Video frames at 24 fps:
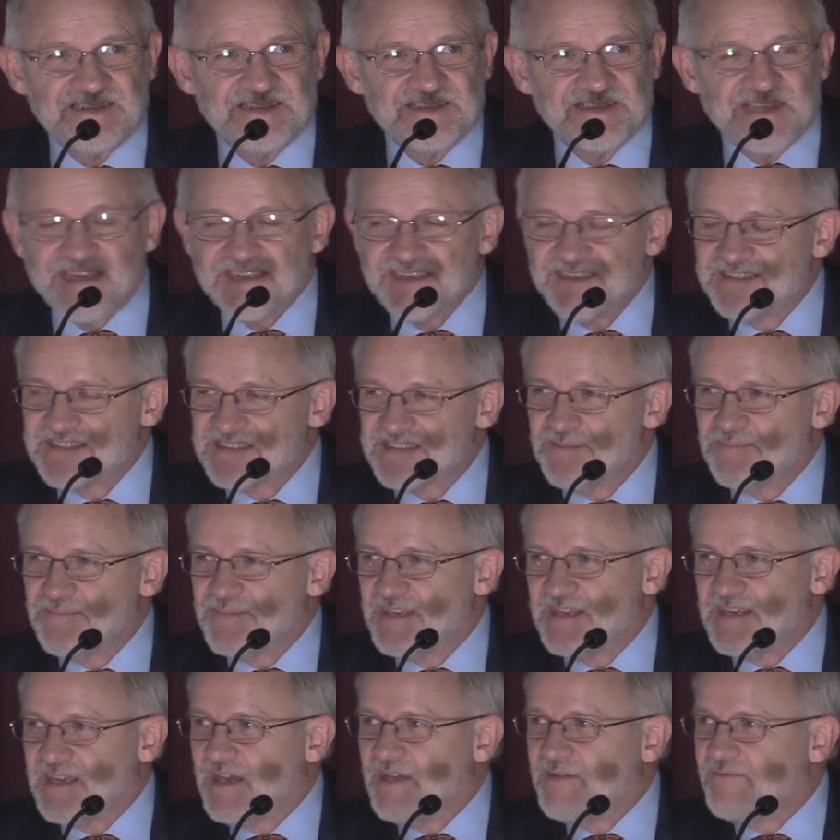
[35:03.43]
That is
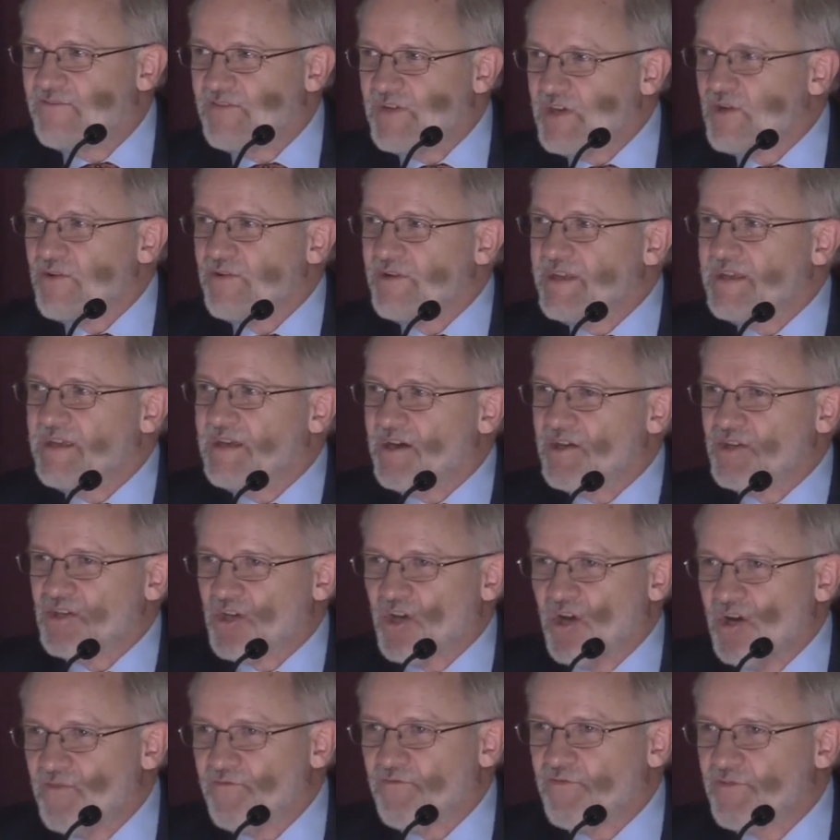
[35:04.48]
something I'm very
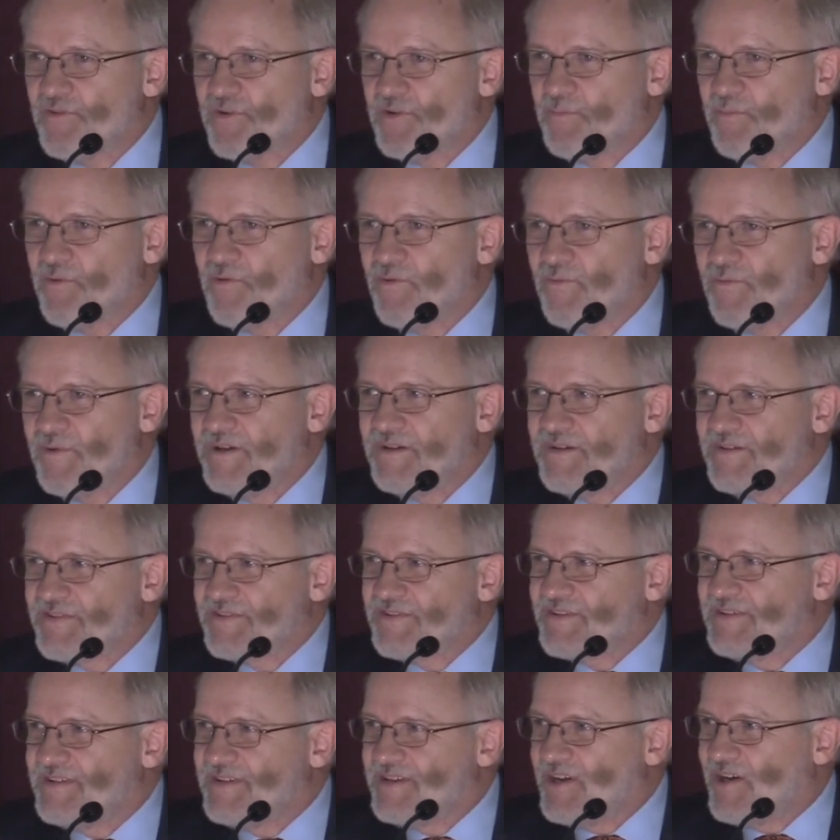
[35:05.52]
uncomfortable
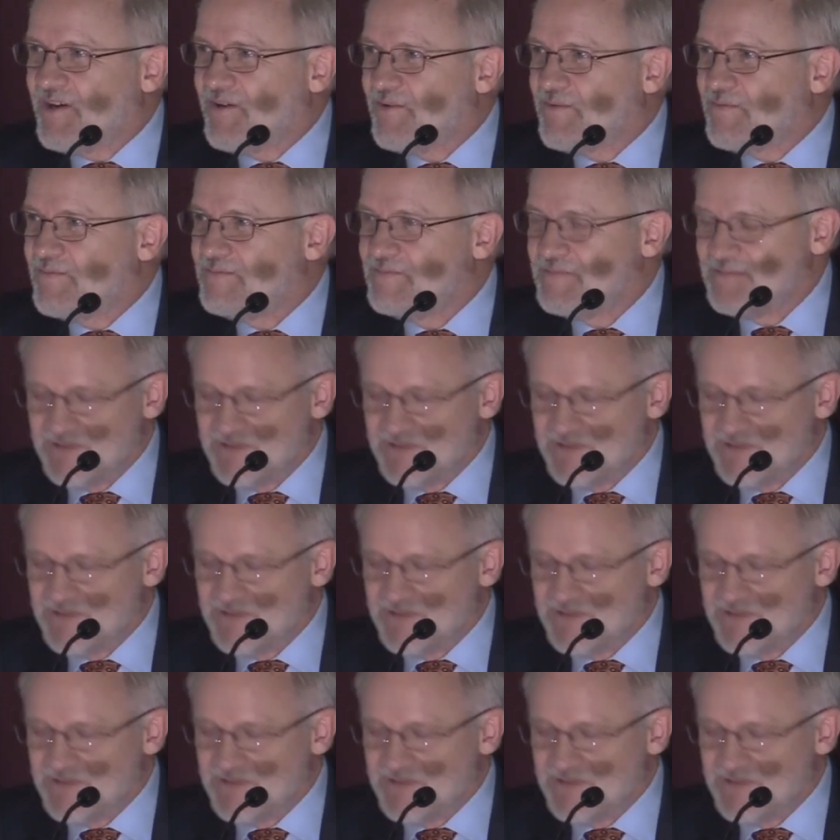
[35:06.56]
with, you know.